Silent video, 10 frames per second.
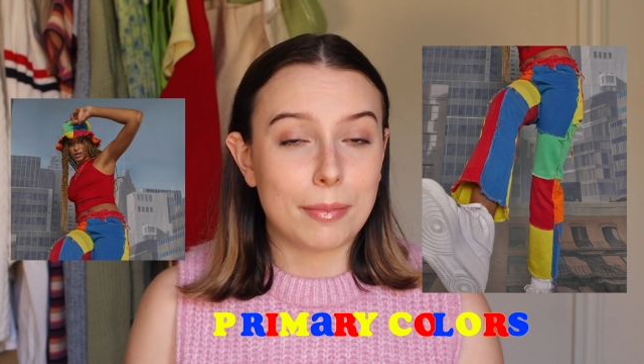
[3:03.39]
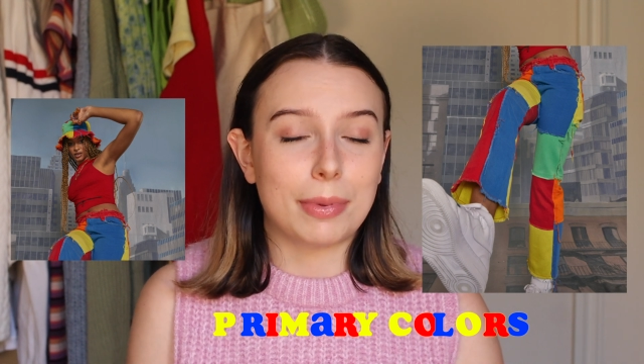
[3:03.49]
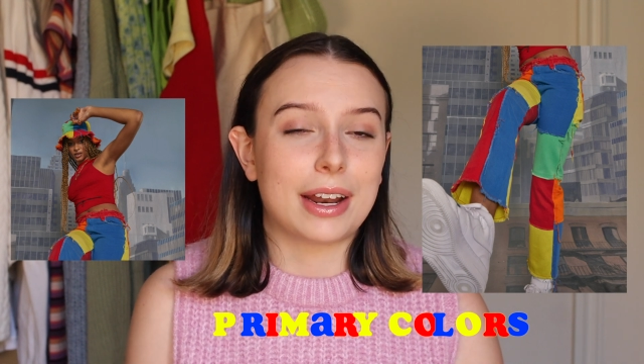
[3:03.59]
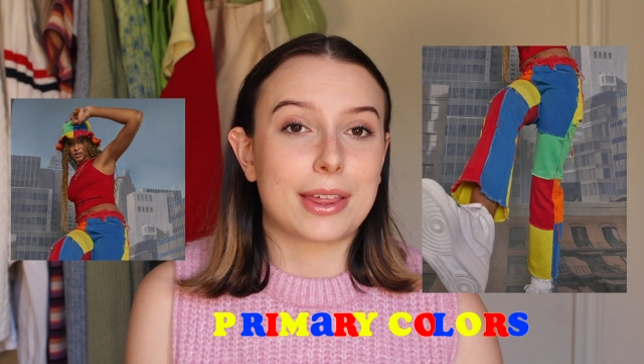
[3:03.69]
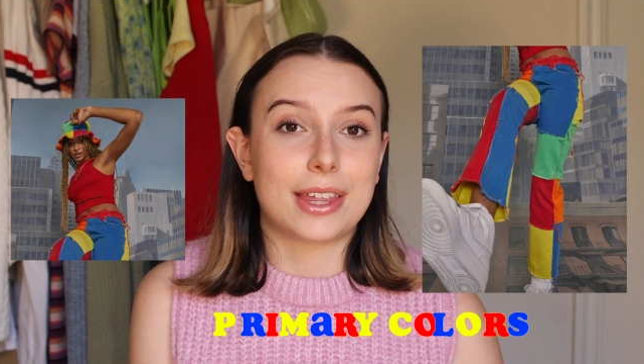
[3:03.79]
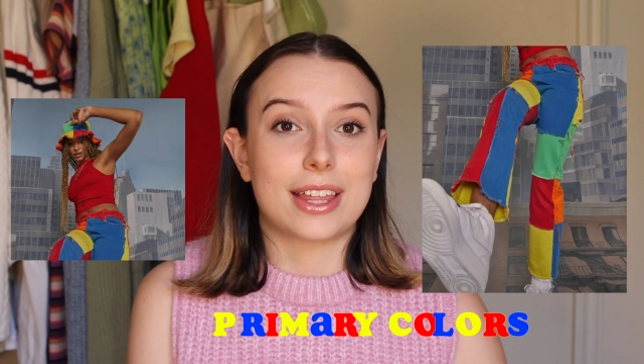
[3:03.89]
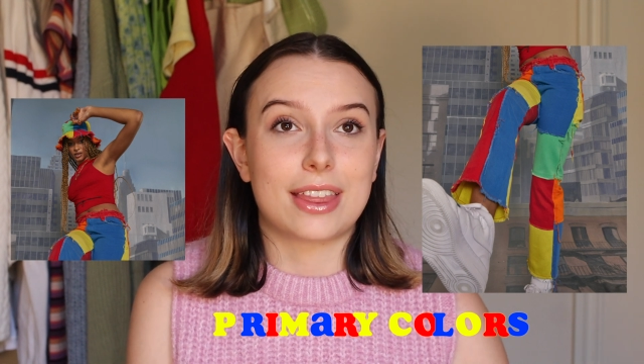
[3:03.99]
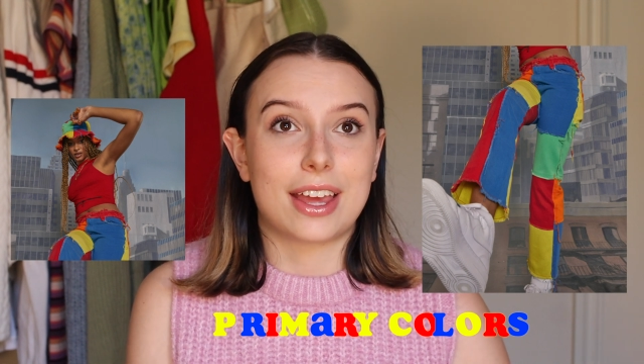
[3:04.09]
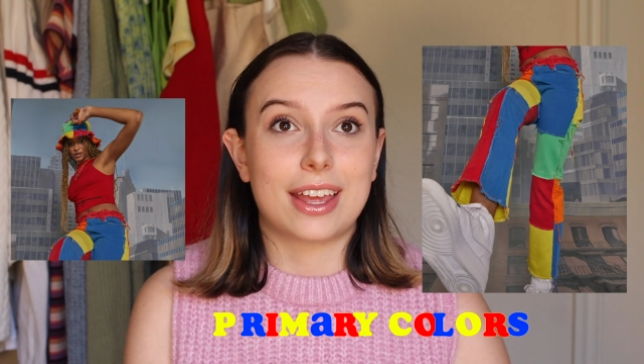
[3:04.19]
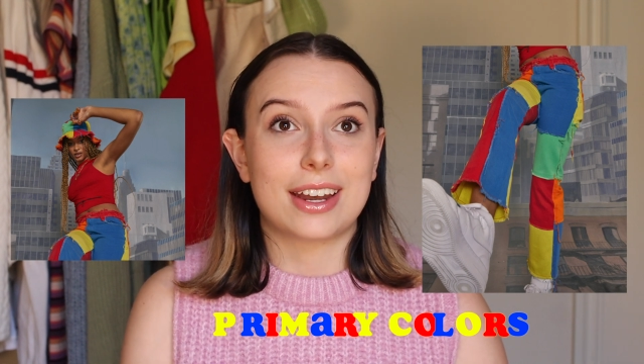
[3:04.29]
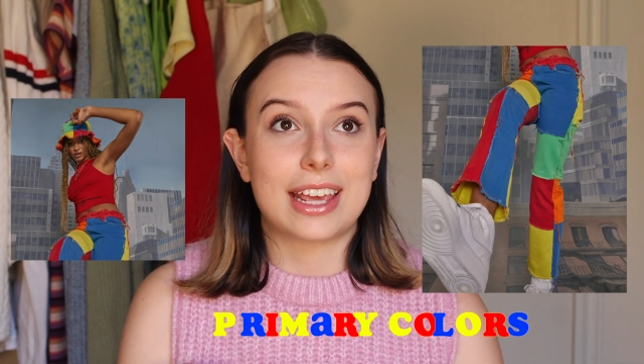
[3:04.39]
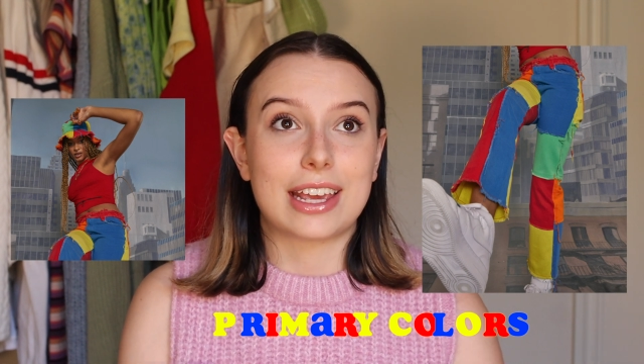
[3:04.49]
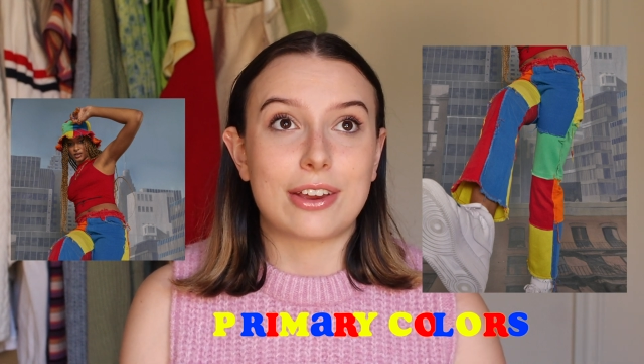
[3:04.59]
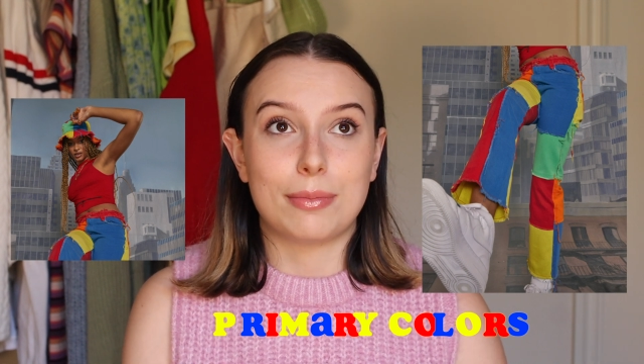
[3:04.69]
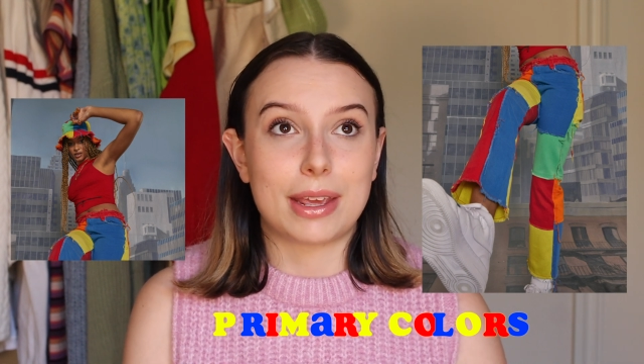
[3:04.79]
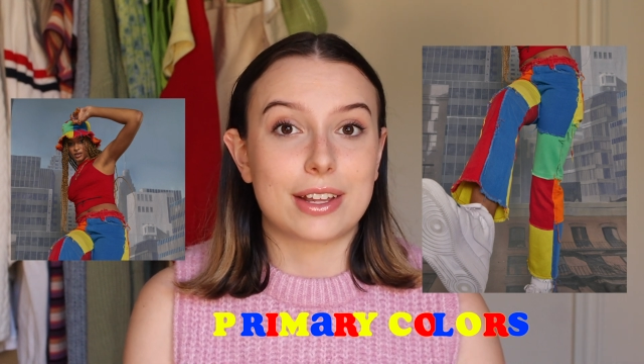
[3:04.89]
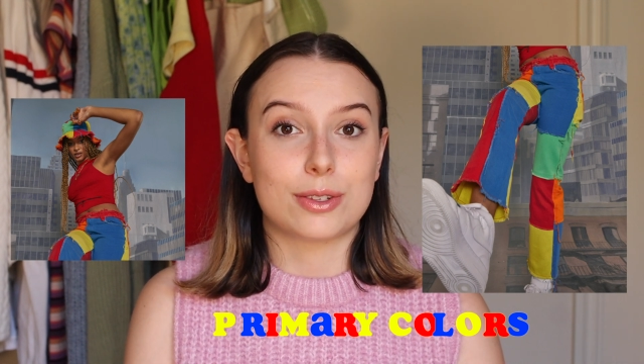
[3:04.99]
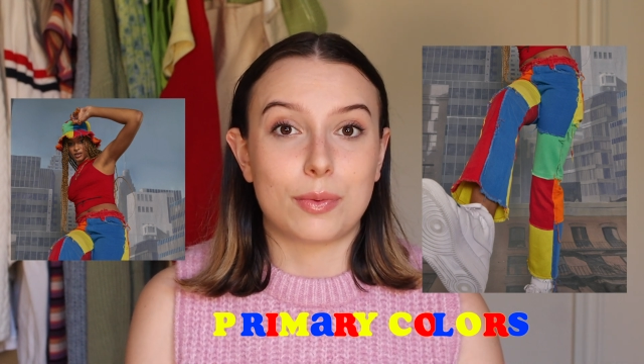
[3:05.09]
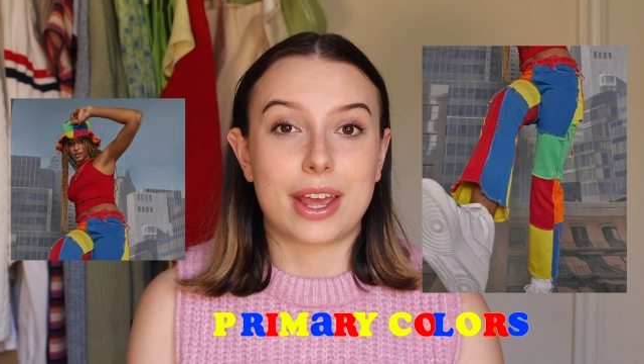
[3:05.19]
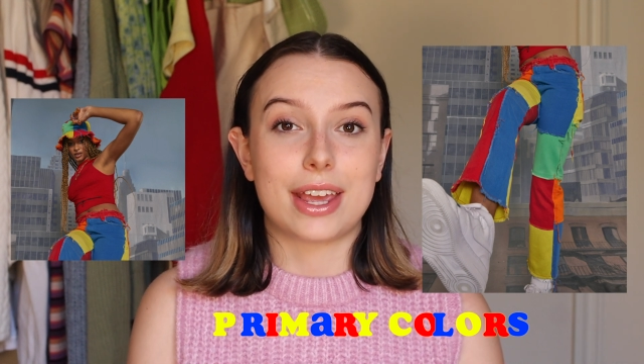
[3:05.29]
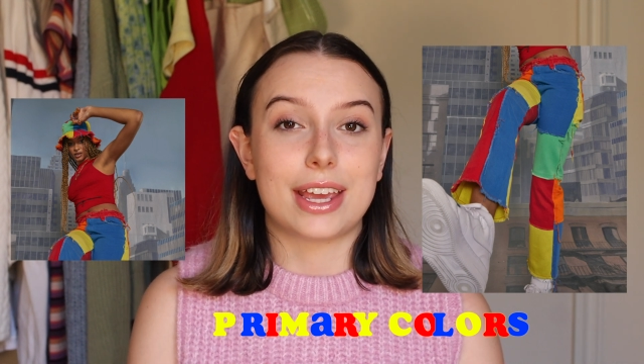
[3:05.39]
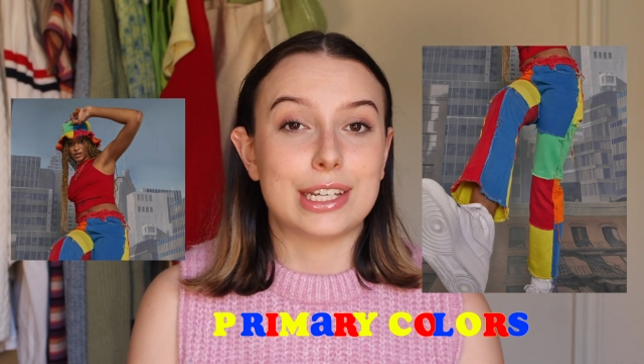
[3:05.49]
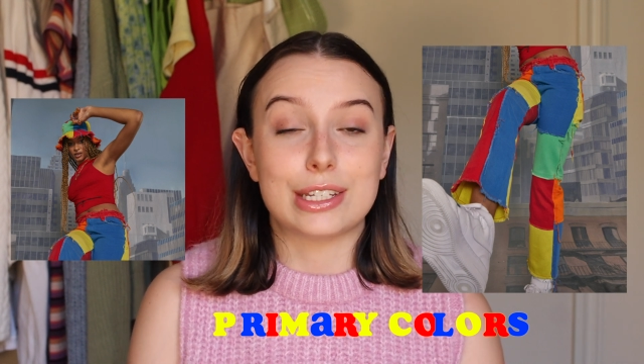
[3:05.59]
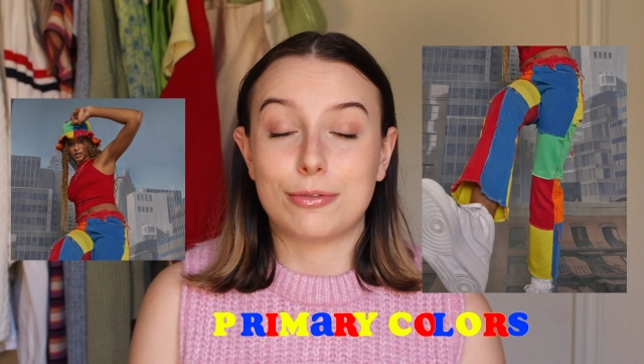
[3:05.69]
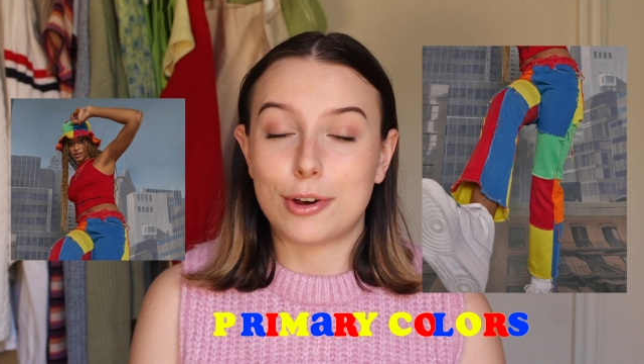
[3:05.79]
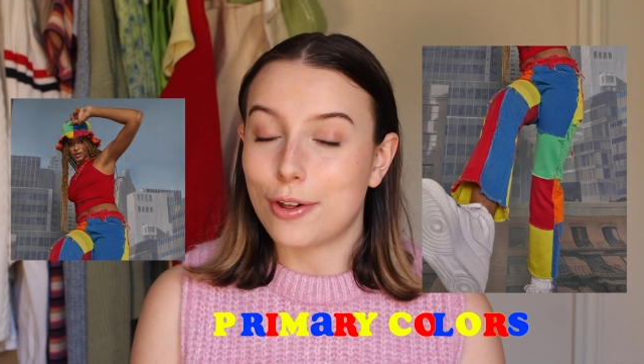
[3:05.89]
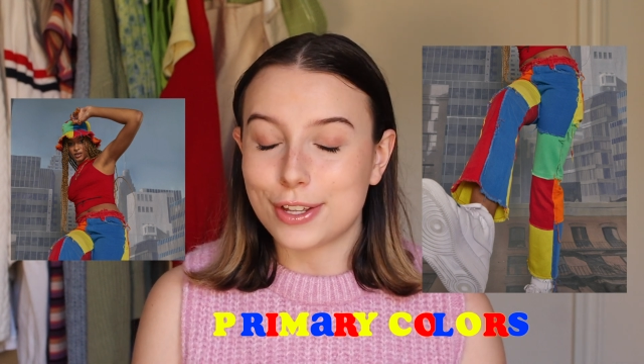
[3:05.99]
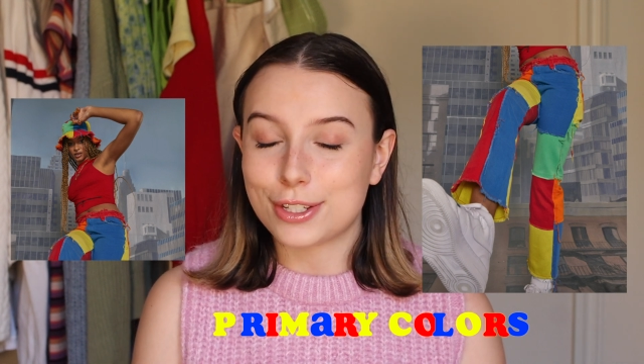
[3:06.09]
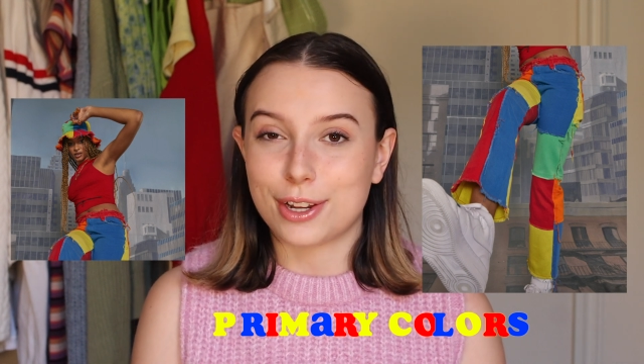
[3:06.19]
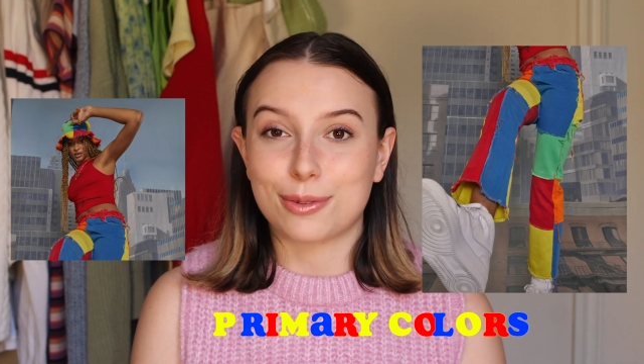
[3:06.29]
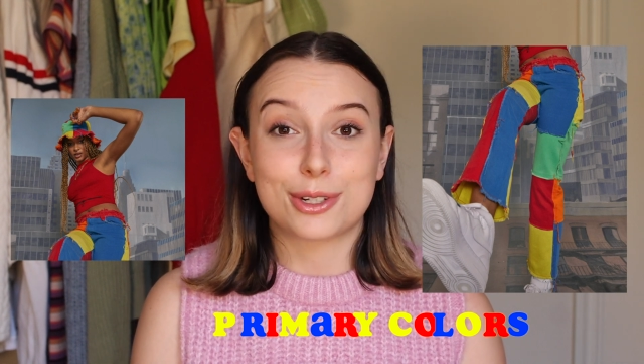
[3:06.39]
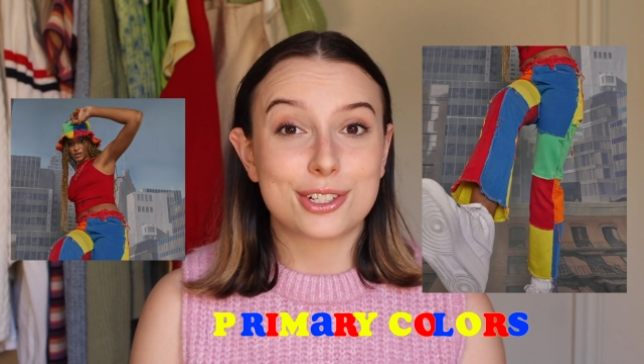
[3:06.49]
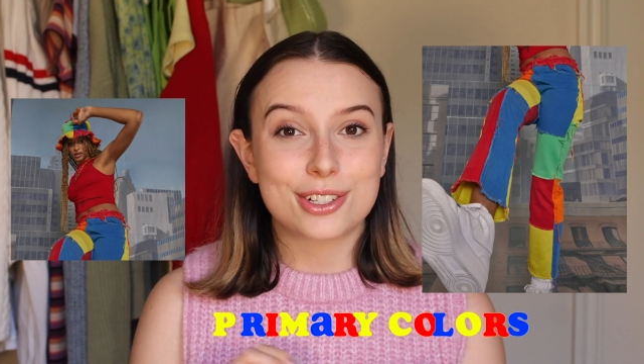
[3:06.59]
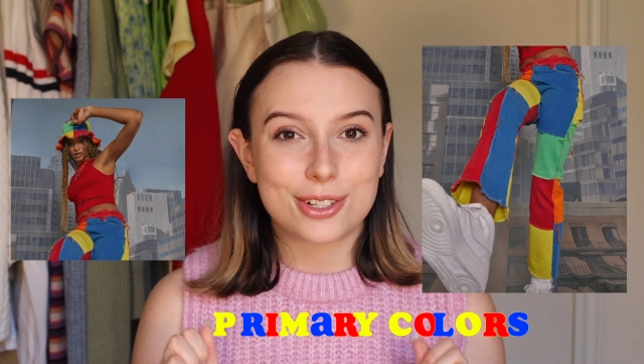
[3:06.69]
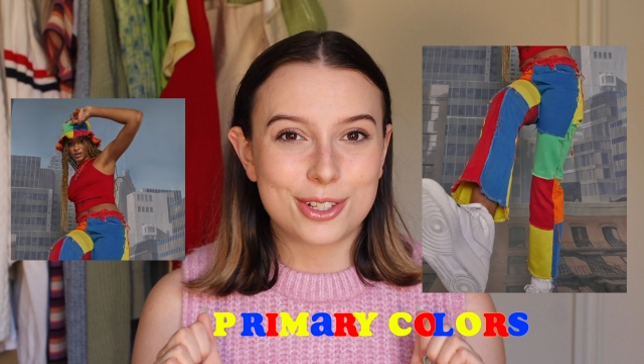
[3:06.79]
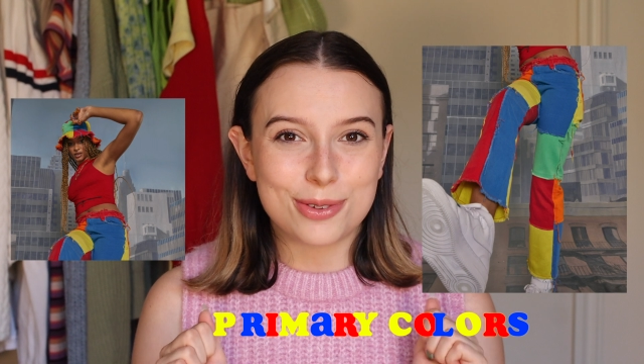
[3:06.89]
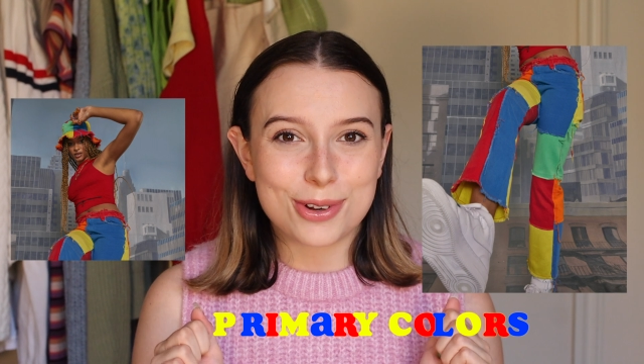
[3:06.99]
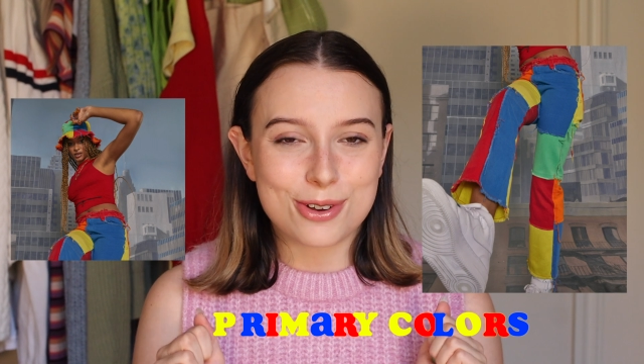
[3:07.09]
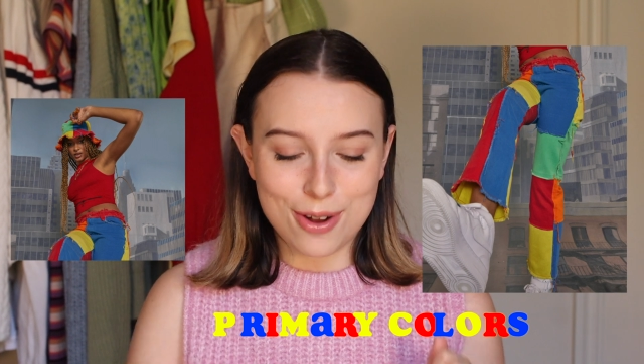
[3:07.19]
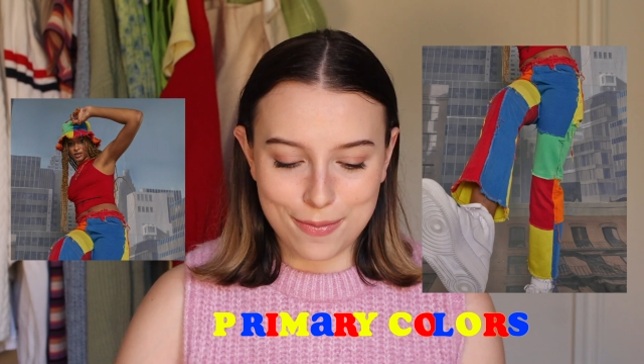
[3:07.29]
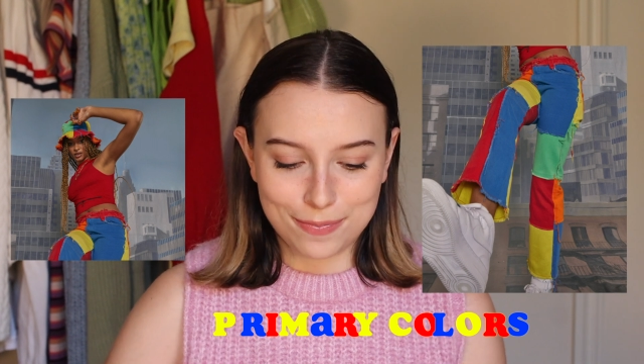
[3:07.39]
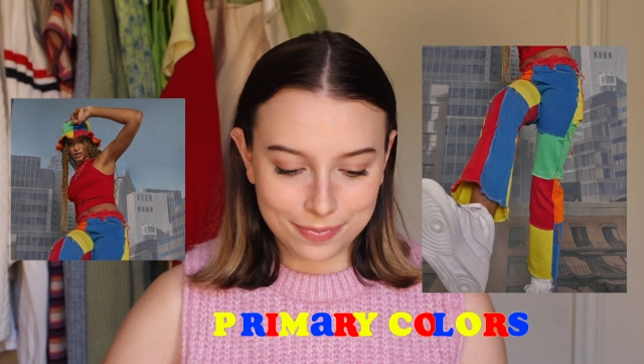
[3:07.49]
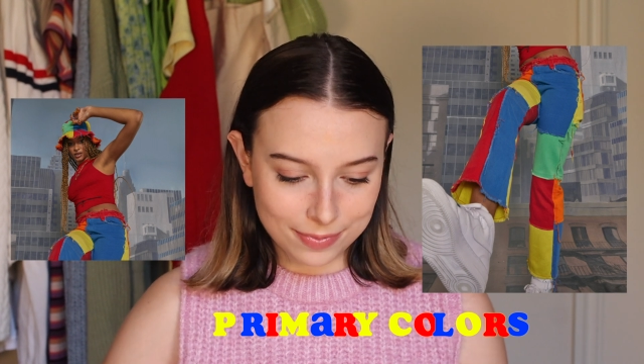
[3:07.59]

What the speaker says: but I think that it could make its way into fall this year, which is super cool.